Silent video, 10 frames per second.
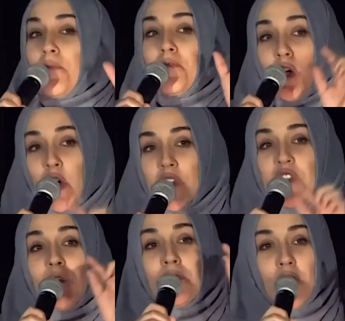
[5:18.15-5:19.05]

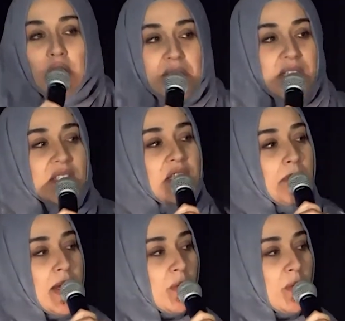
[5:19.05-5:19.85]
first verses to be